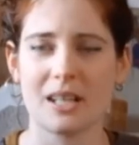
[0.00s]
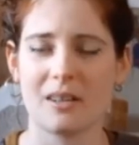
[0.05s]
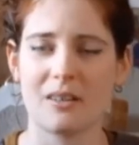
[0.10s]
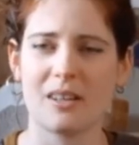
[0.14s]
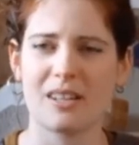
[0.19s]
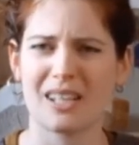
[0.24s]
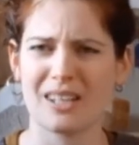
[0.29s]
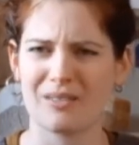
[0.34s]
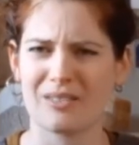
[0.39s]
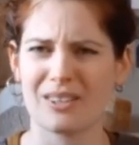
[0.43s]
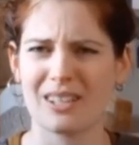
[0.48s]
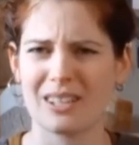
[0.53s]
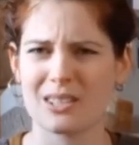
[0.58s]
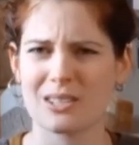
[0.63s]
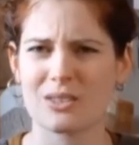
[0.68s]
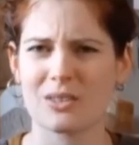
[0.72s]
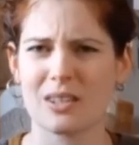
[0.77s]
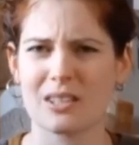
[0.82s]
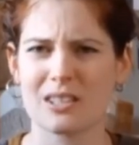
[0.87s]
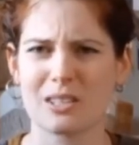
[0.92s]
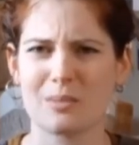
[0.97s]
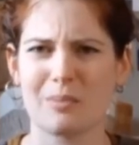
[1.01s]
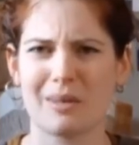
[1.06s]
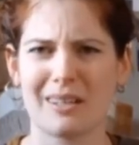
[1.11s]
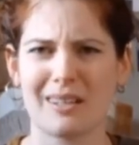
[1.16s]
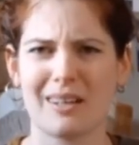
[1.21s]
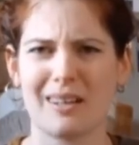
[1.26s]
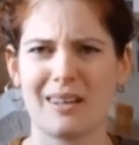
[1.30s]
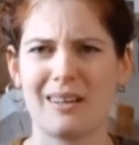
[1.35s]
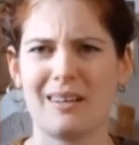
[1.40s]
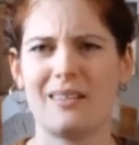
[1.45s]
I get really stressed by
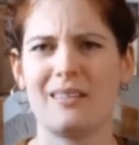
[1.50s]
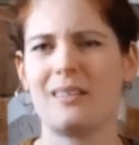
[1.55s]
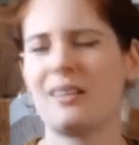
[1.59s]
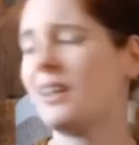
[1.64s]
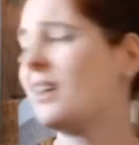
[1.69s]
colour.